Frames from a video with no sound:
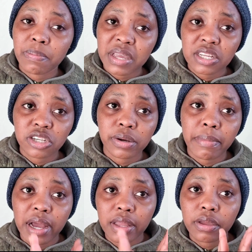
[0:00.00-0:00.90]
in the picture,
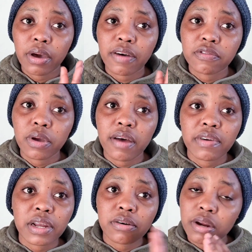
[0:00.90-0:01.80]
but you have to
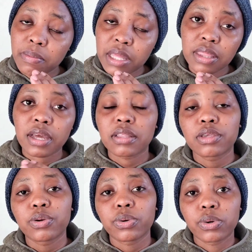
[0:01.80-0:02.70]
have an agreement
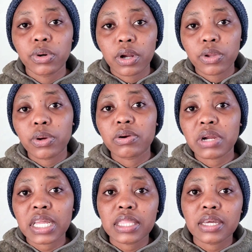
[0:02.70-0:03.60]
that you
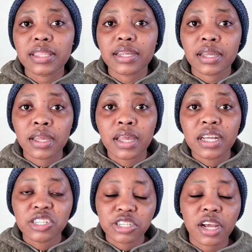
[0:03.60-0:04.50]
agree that the
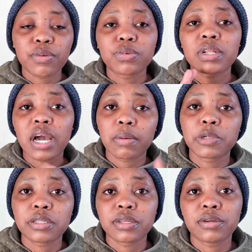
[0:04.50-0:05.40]
child will come
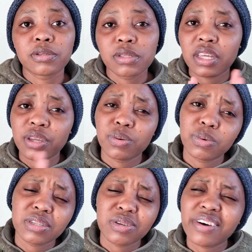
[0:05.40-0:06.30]
with you to the
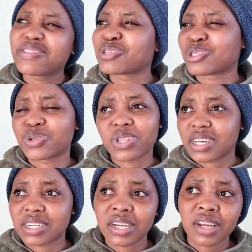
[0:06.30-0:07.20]
US. You have to show
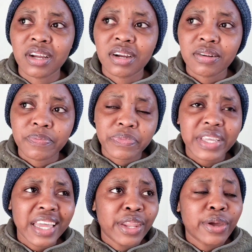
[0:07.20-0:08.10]

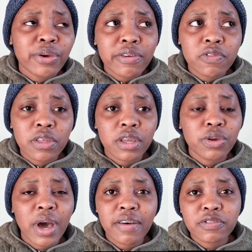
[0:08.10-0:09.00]
that. I don't know if
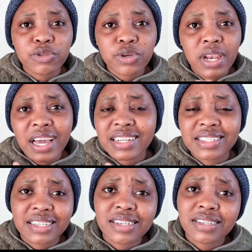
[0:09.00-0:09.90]
you have to show like a
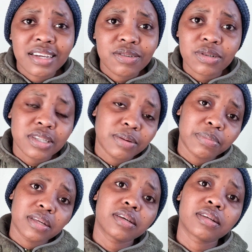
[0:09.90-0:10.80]
DNA or
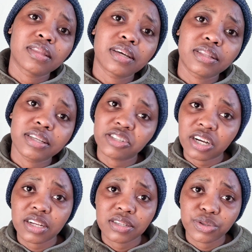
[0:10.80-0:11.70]
something that the
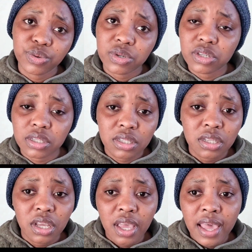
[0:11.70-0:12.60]
child is yours.